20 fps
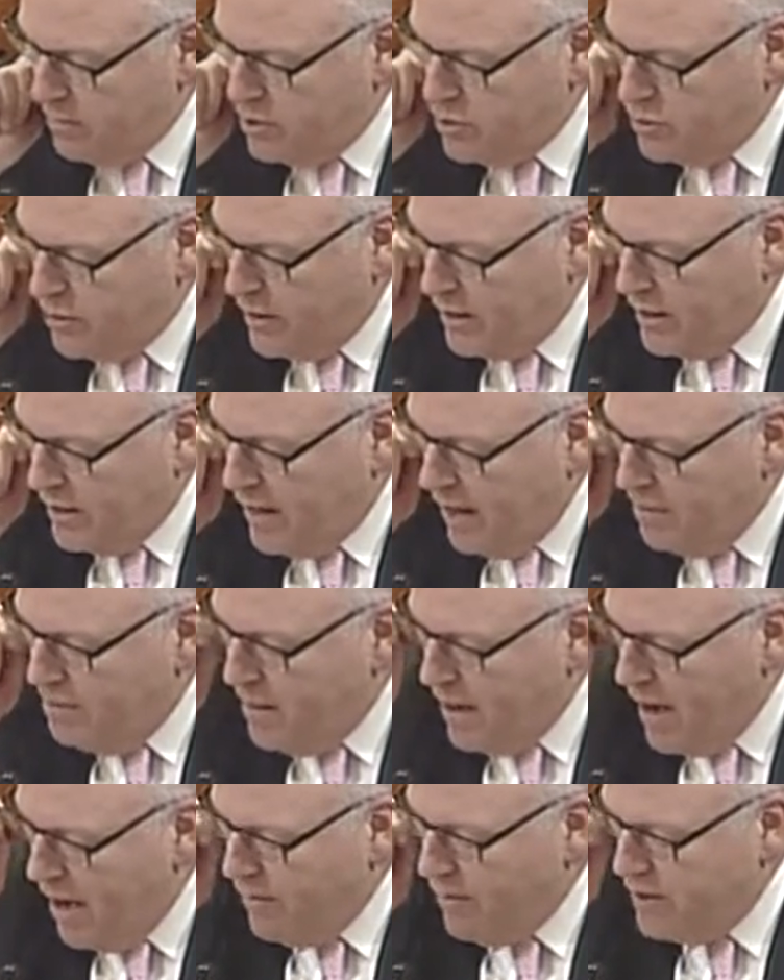between
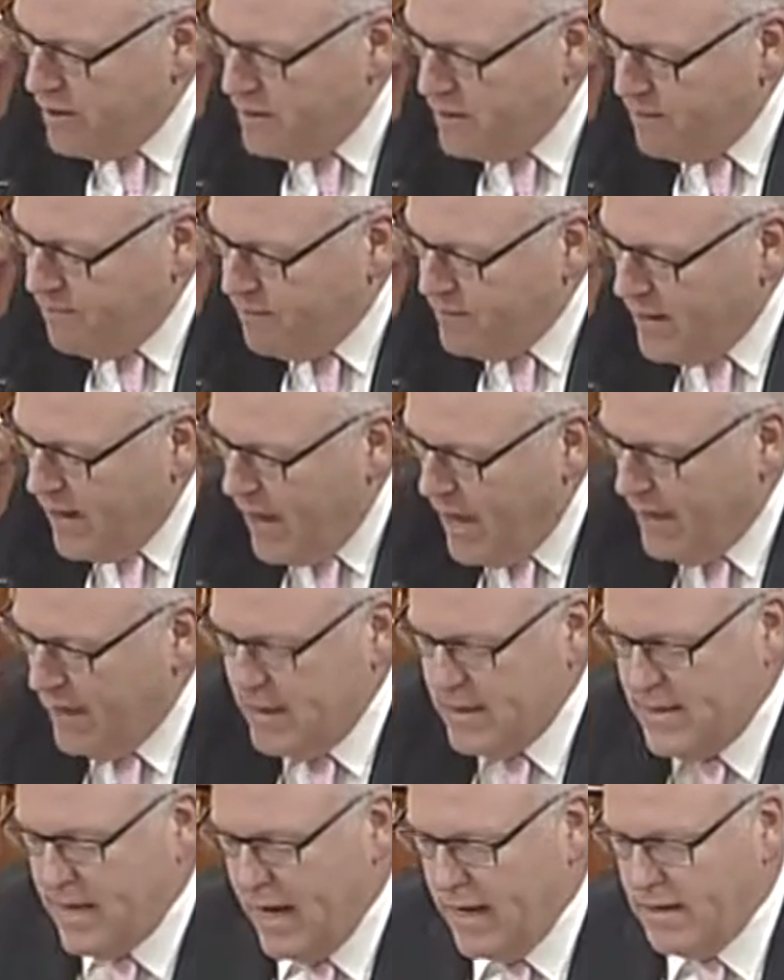apparent and
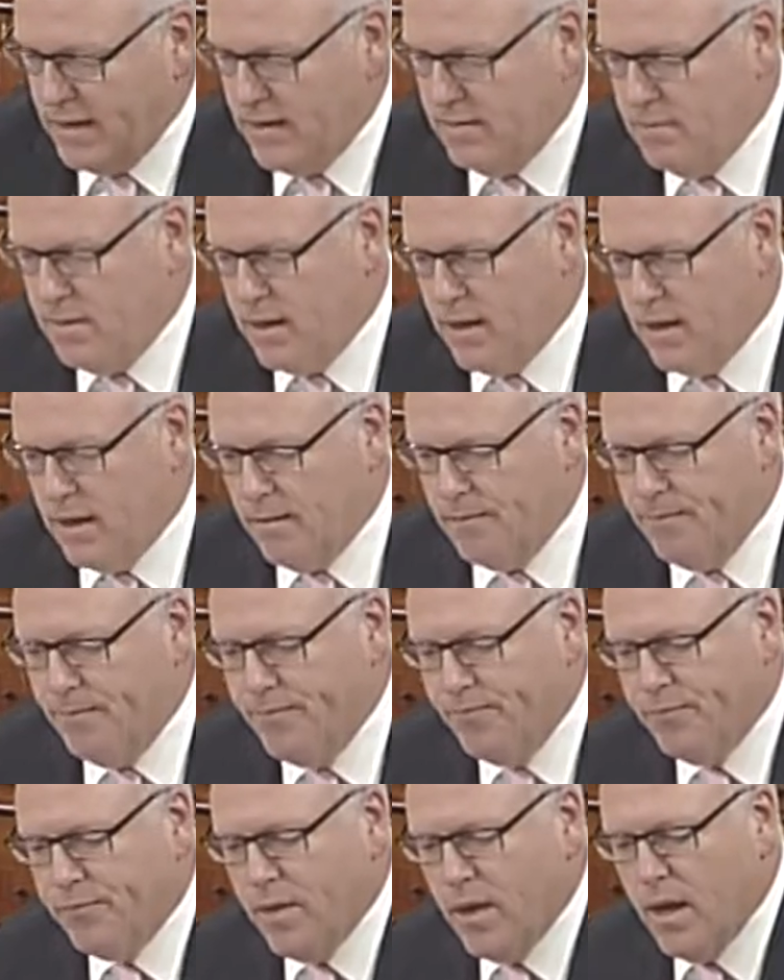intended meaning.
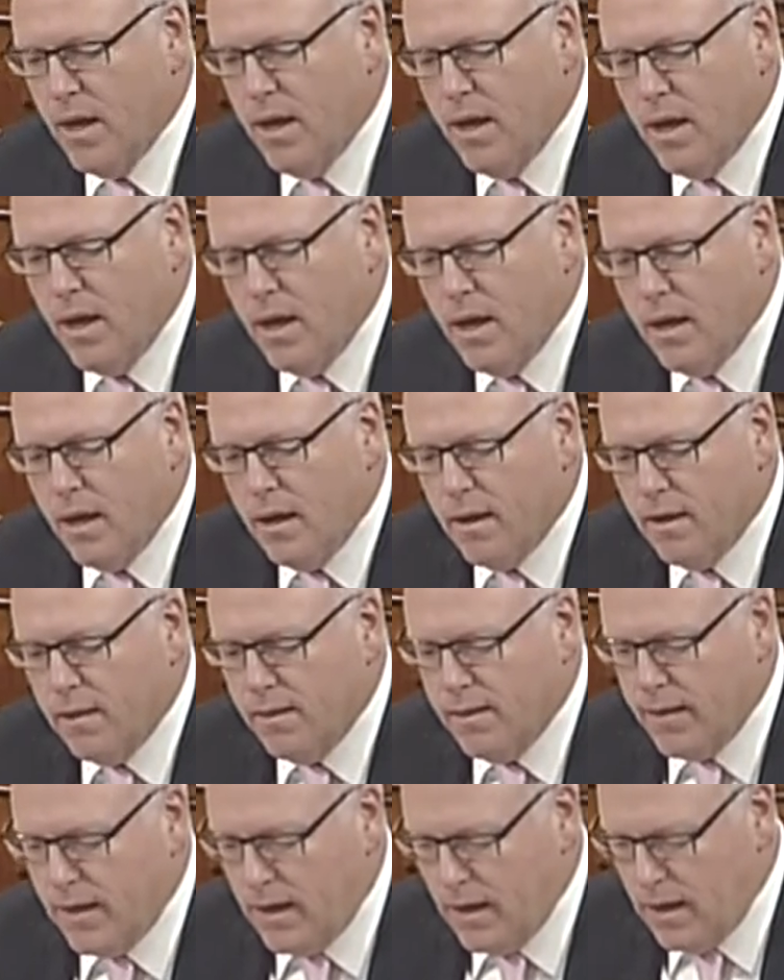
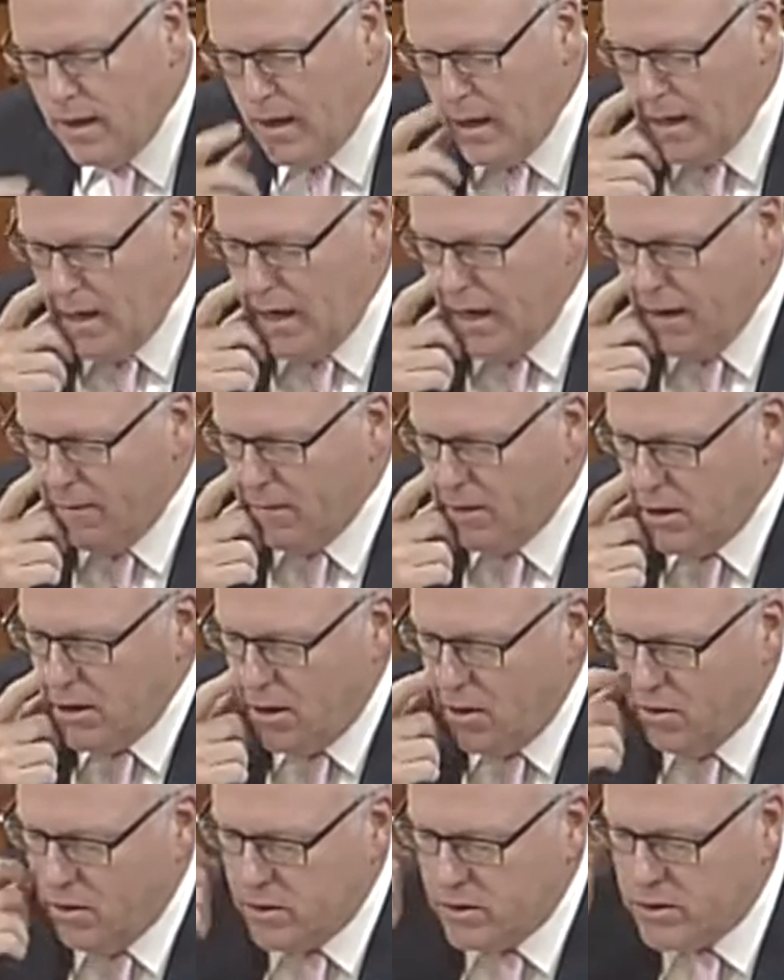The hearing
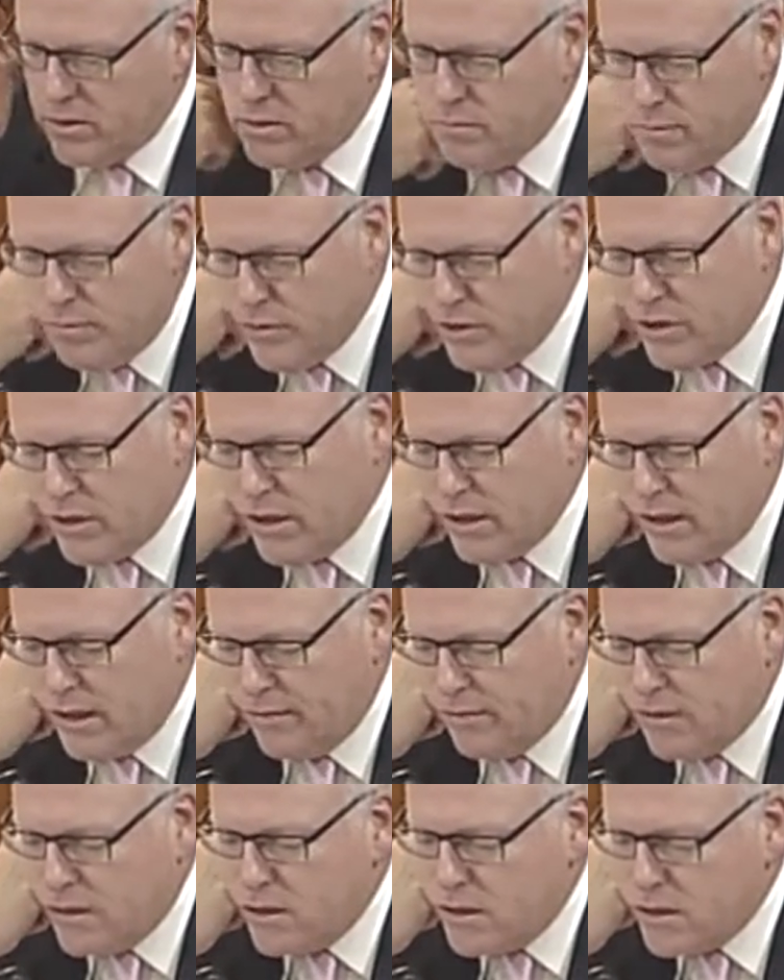notice we
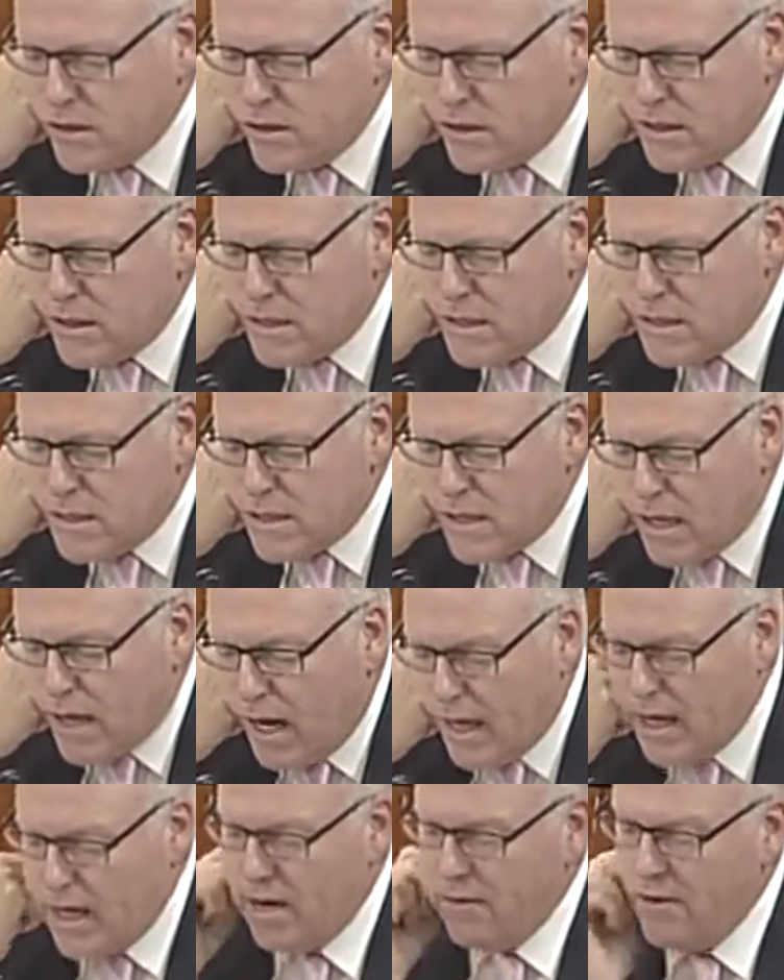received,
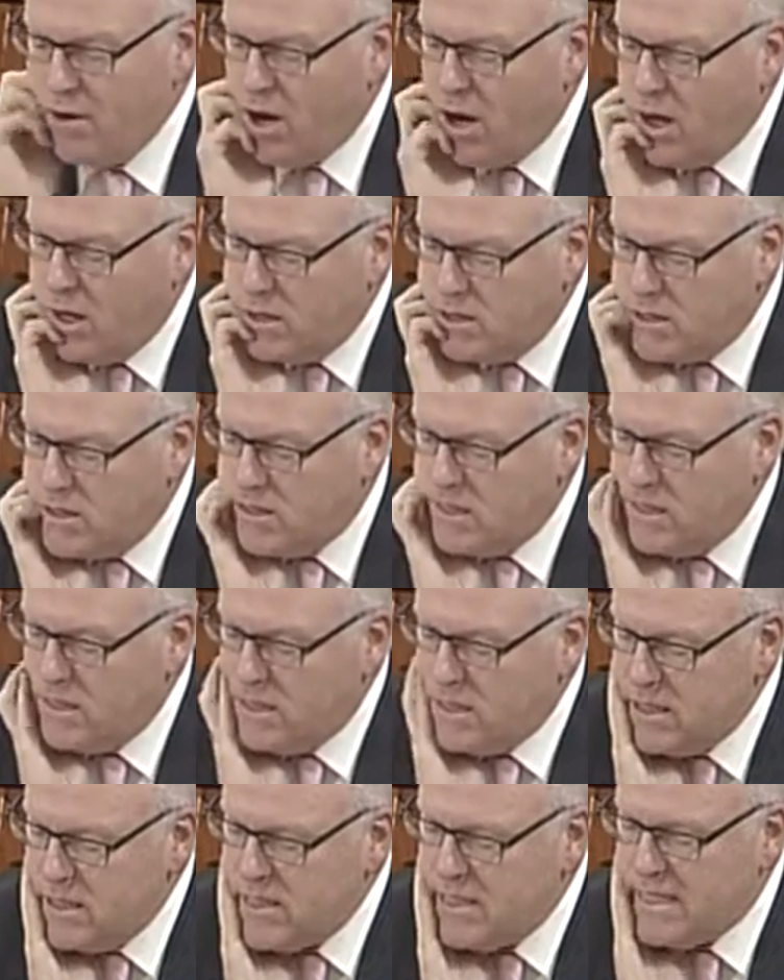a hearing on
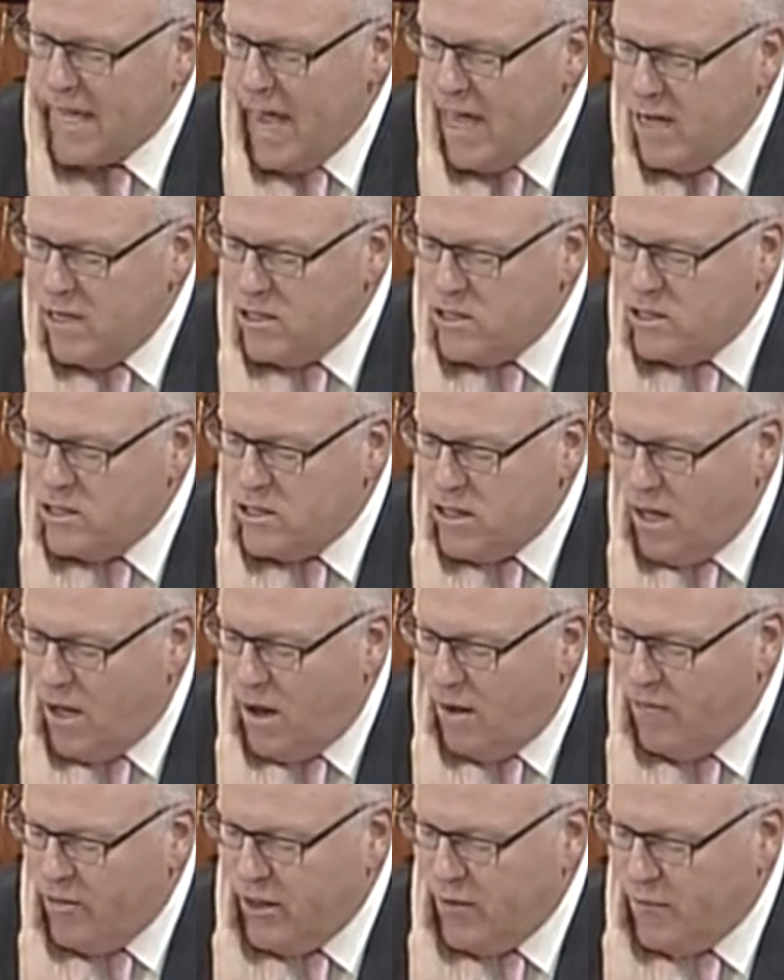status
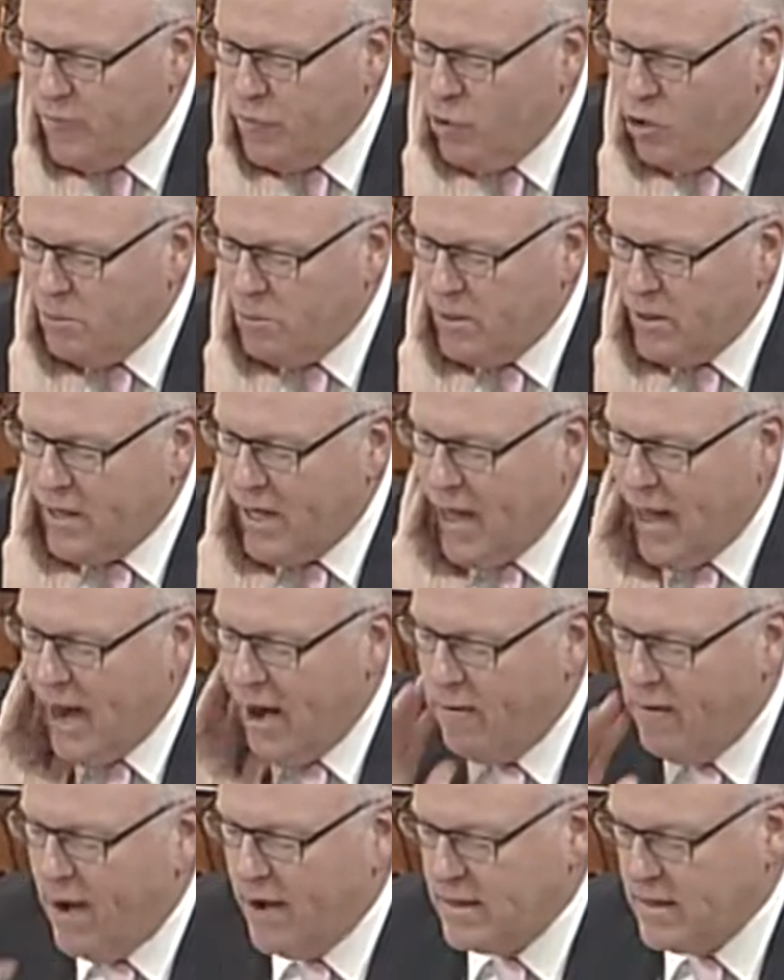of the Affordable
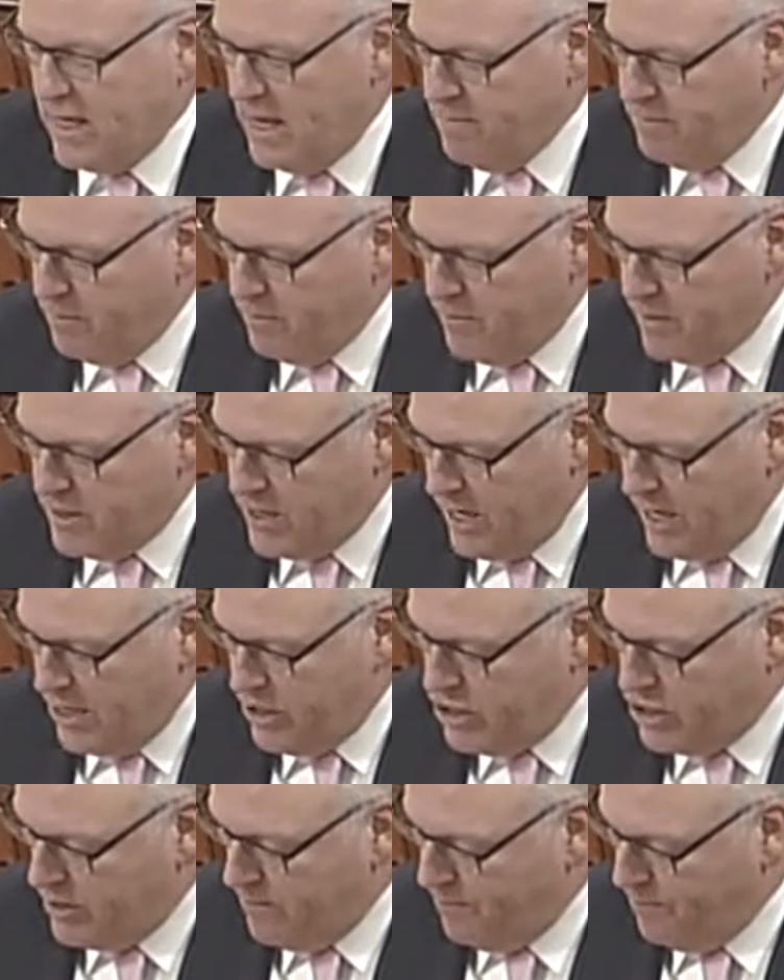Care Act
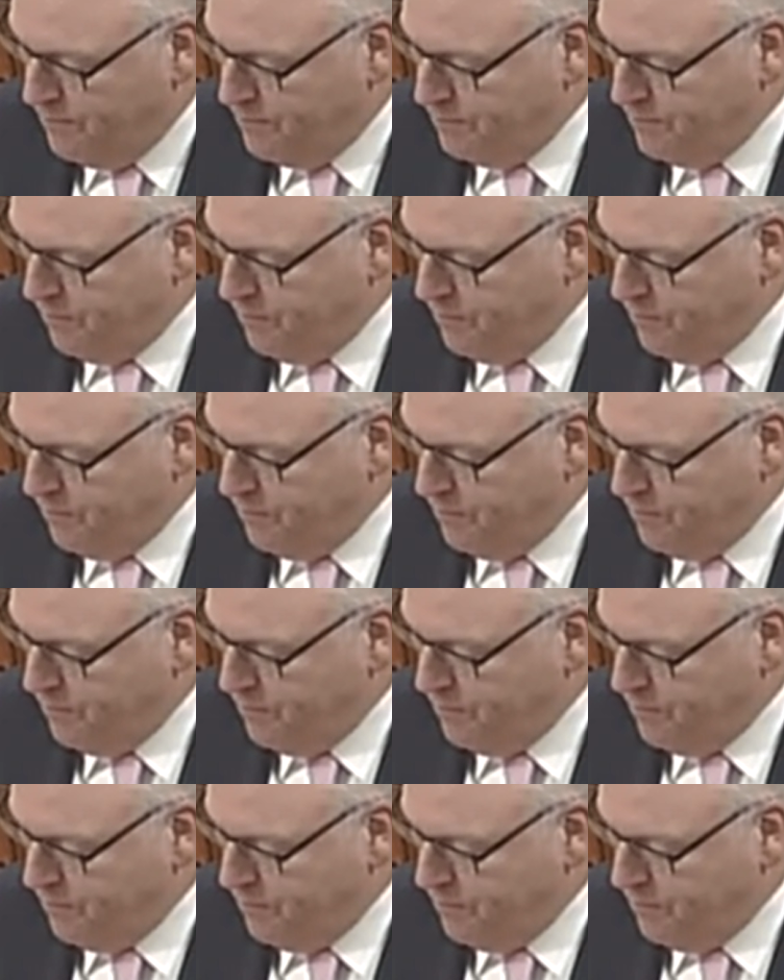implementation.